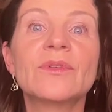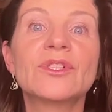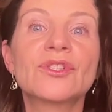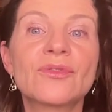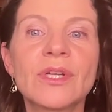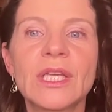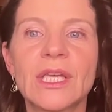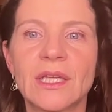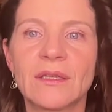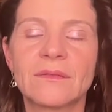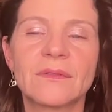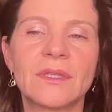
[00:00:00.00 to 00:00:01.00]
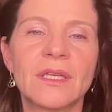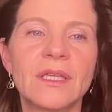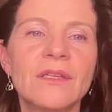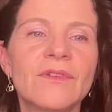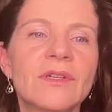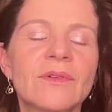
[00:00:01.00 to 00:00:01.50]
shrinking,
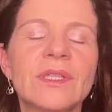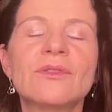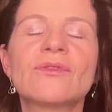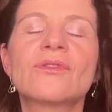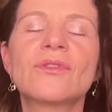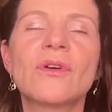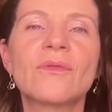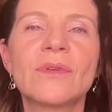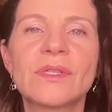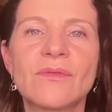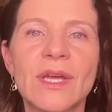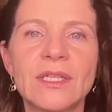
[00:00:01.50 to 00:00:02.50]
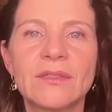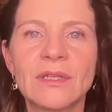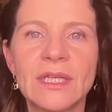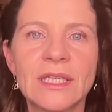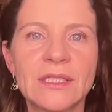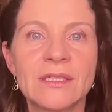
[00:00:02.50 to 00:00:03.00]
even when your soul is ready
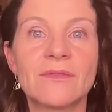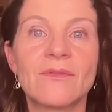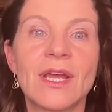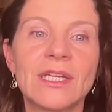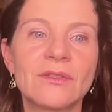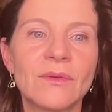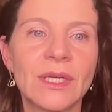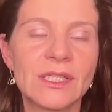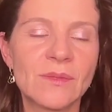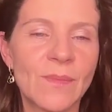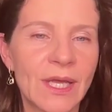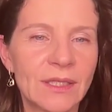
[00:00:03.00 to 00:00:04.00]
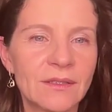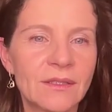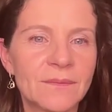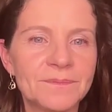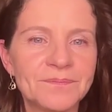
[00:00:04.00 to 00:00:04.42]
to lead, is ready to expand,